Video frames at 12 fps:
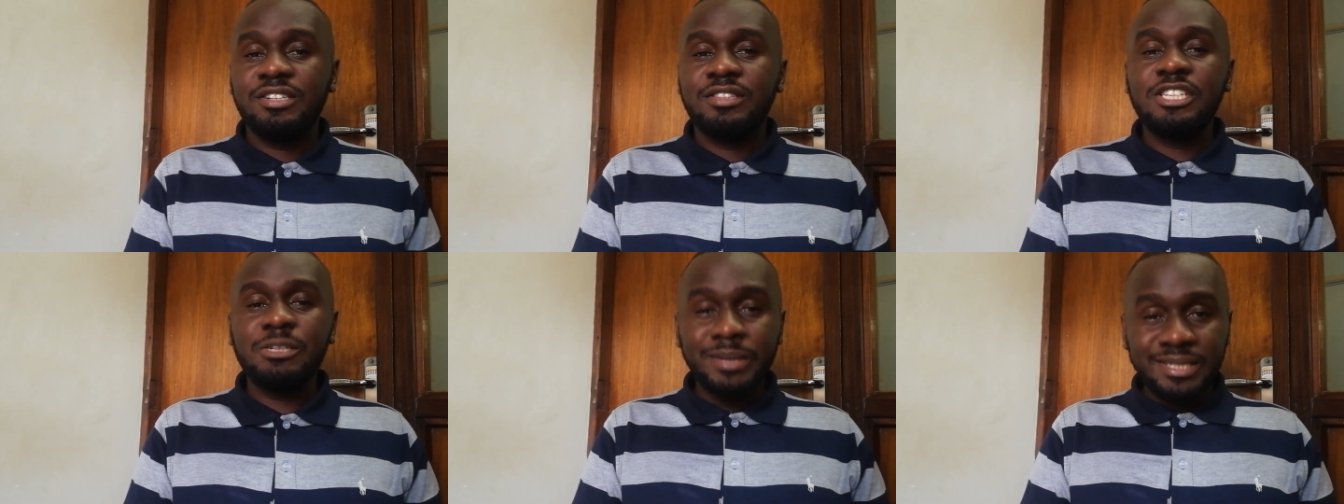
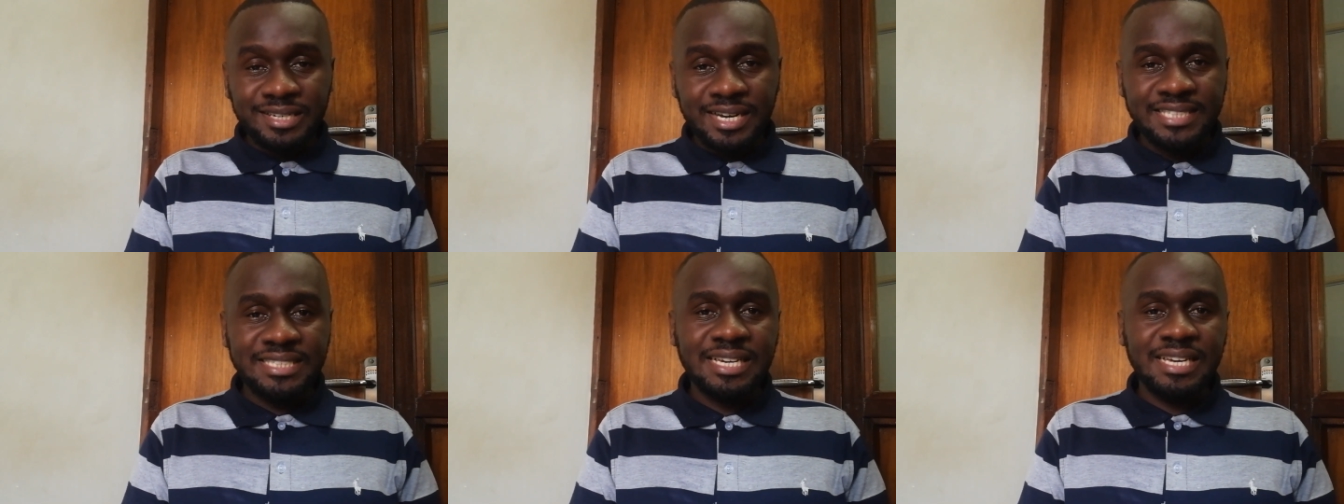this petty
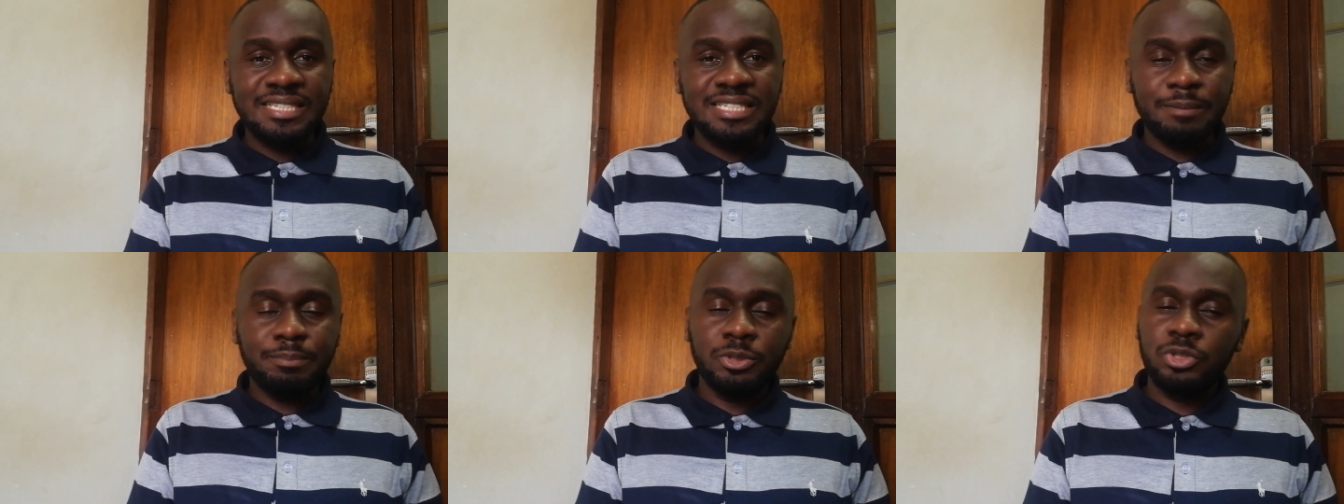cashier is
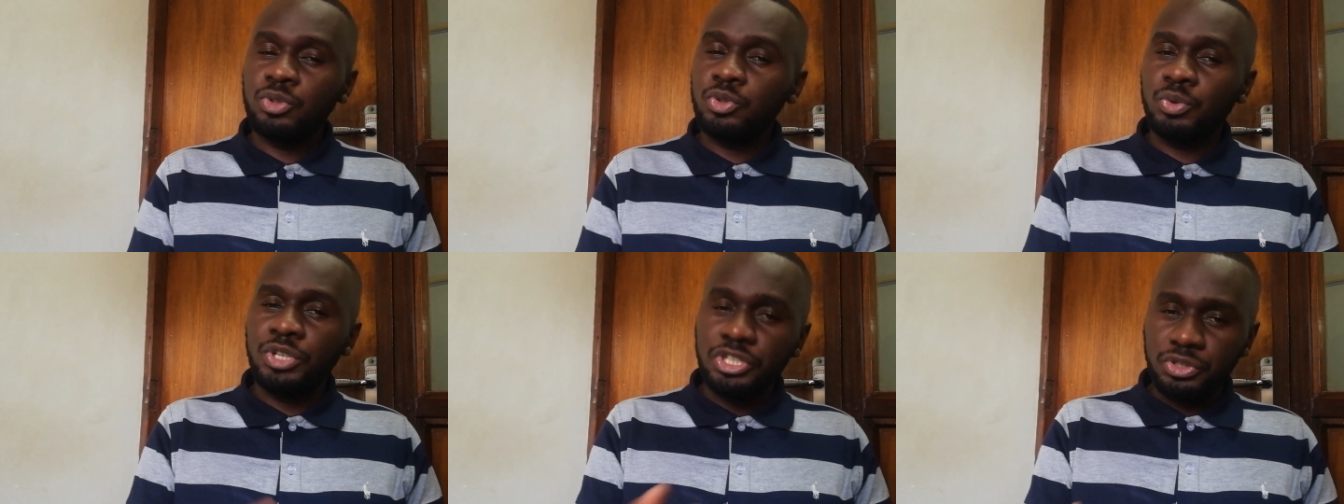supposed
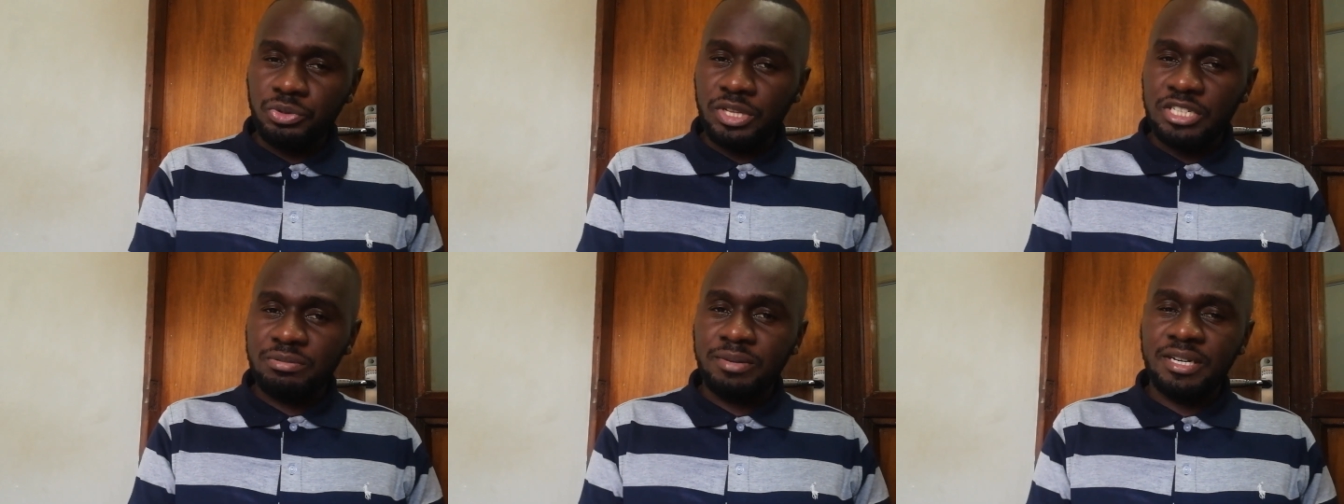to issue
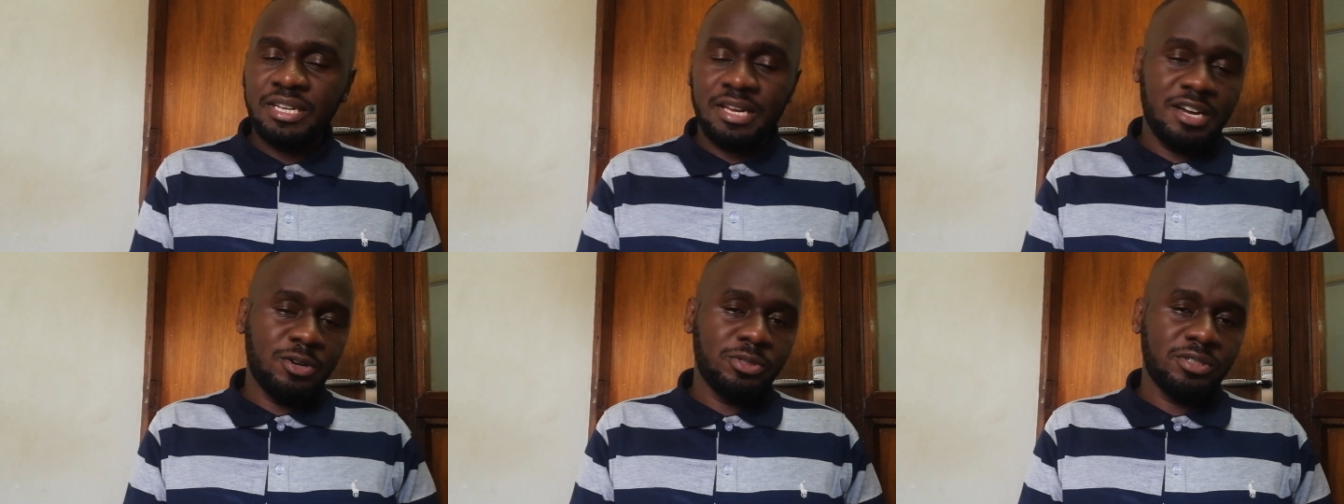that money
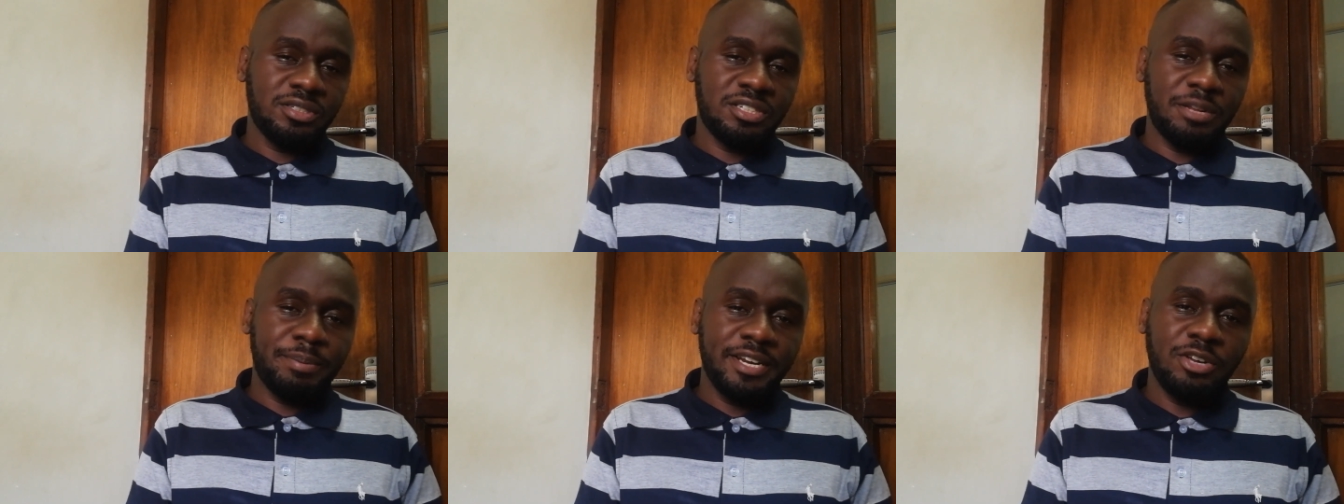out
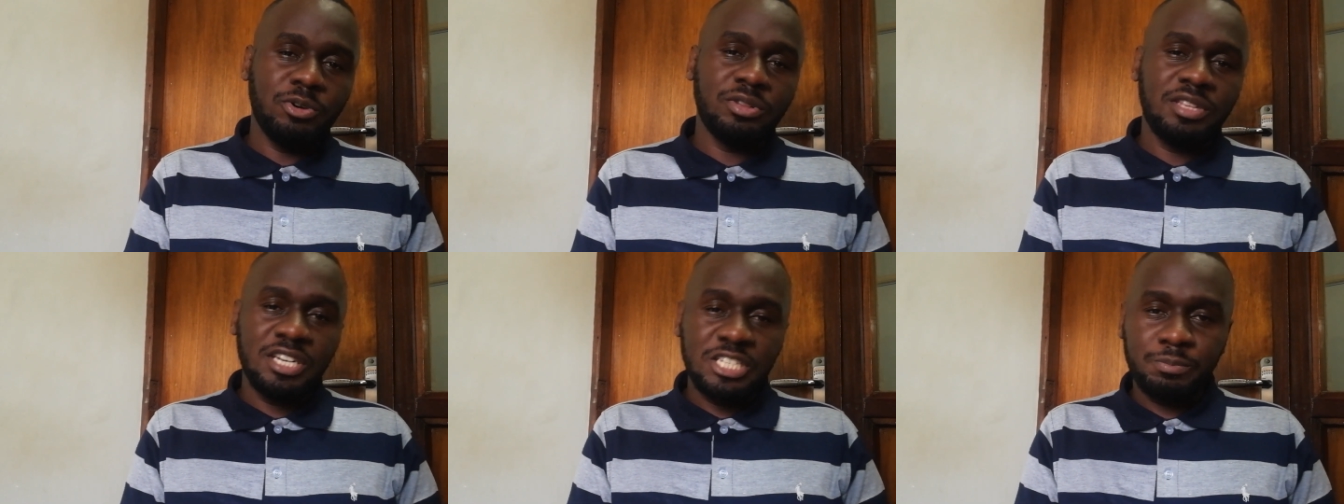depending on
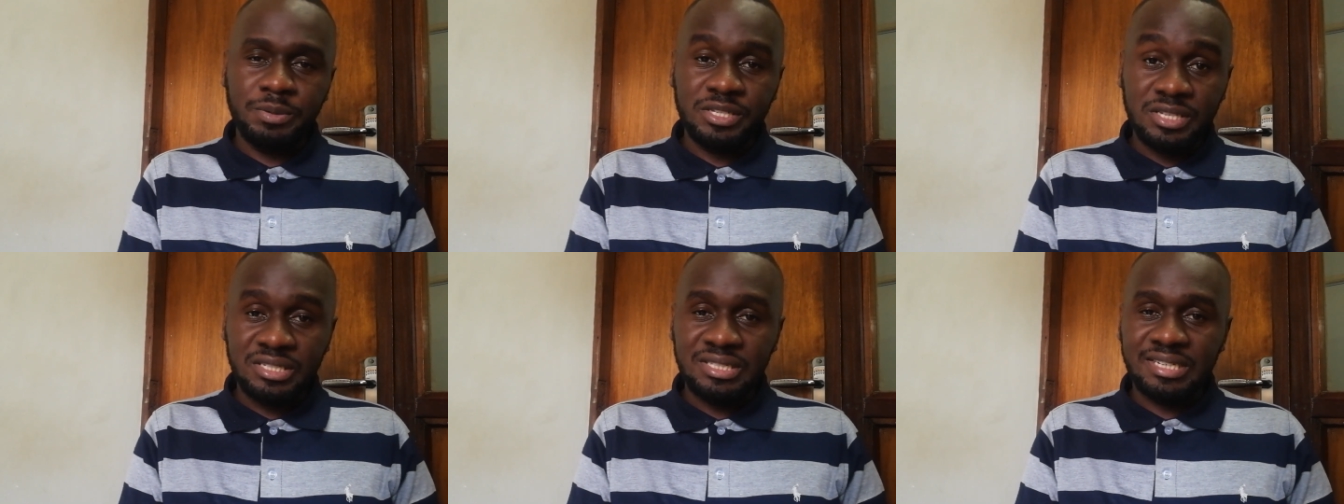the
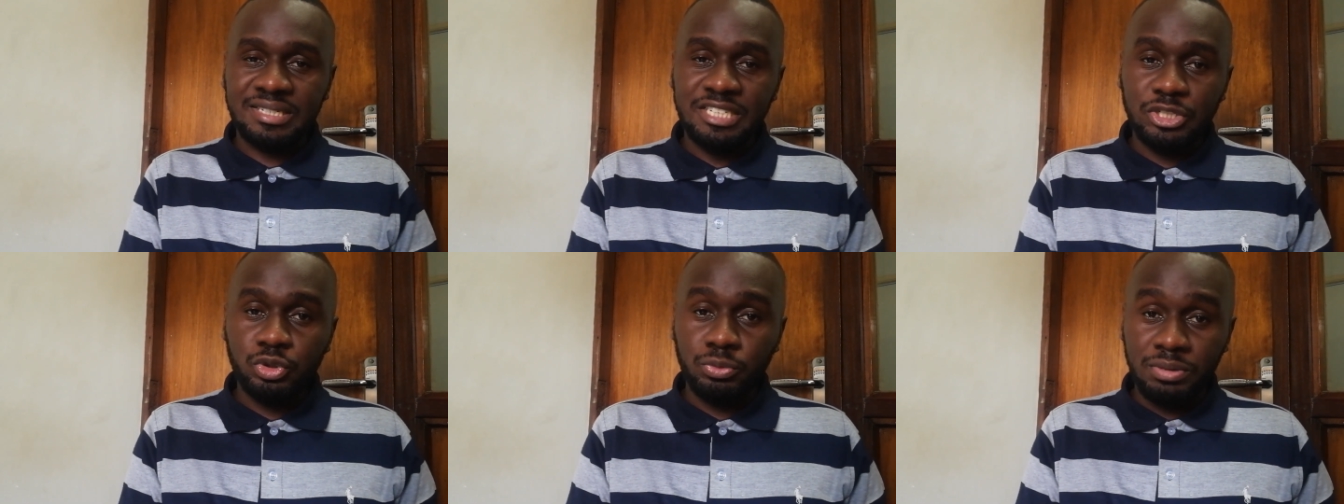expenses that
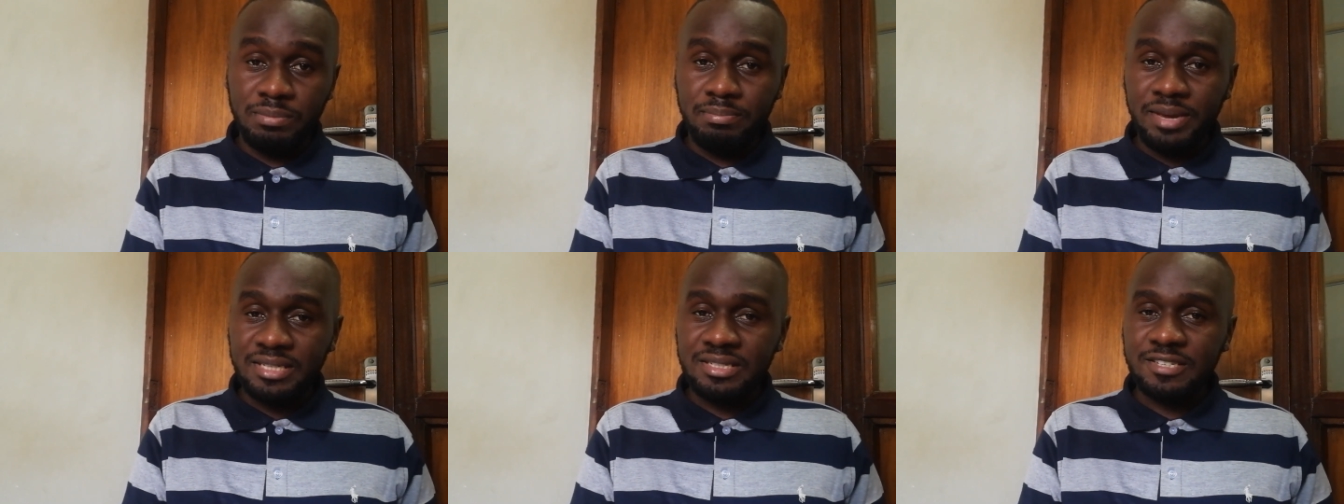need to be
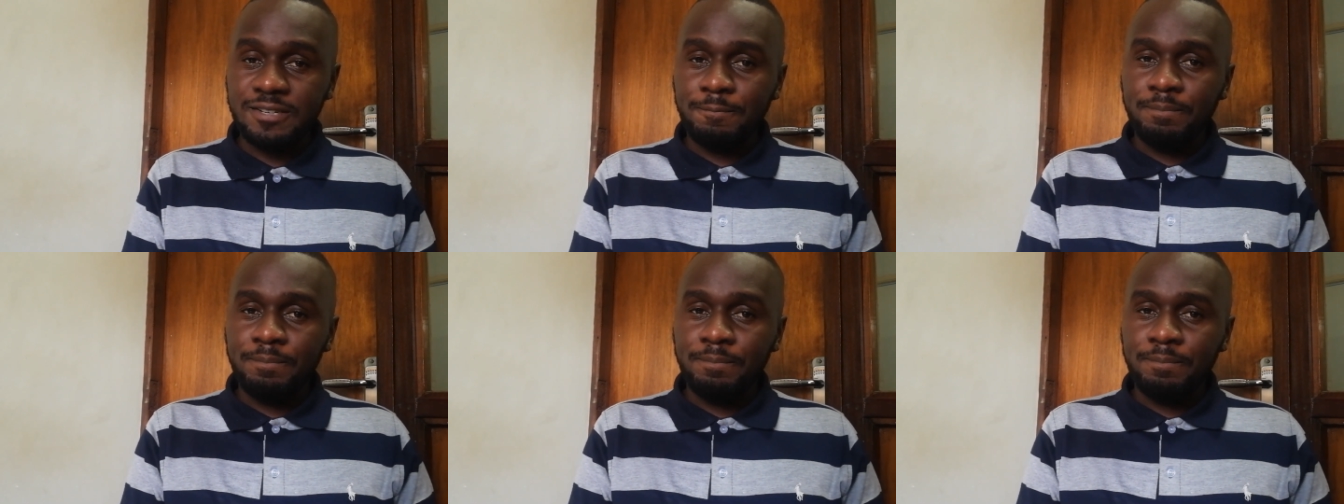met.